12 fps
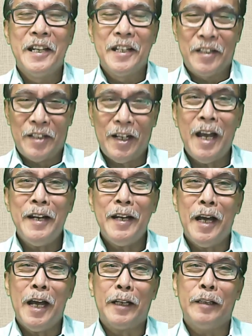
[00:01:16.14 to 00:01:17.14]
Sa
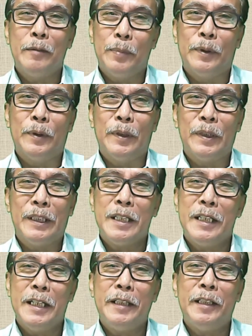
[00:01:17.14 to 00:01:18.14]
ganang akin po, this
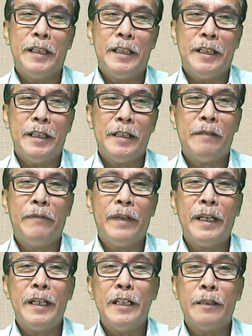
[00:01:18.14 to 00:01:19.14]
litany is a
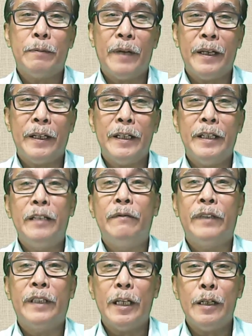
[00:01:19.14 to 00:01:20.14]
very inspiring
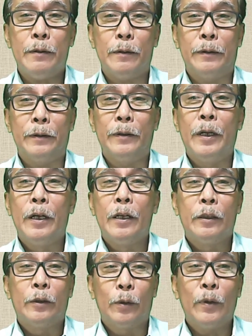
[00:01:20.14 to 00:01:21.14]
invitation
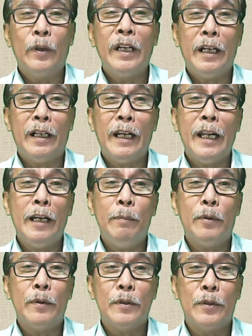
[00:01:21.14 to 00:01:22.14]
to really
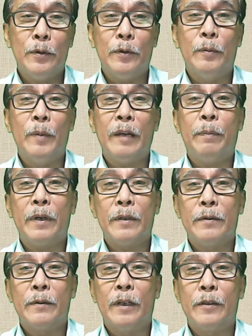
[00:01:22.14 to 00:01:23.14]
pursue my
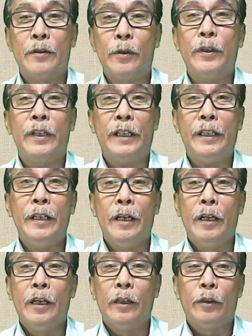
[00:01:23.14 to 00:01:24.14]
personal journey
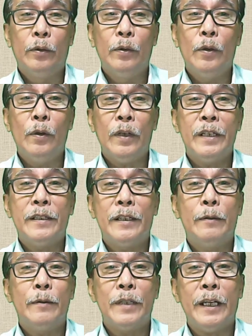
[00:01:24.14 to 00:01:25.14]
tungo kay
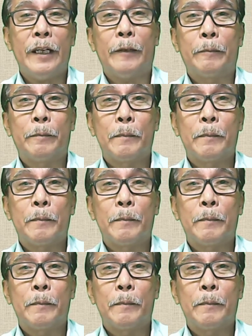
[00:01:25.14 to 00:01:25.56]
San Jose.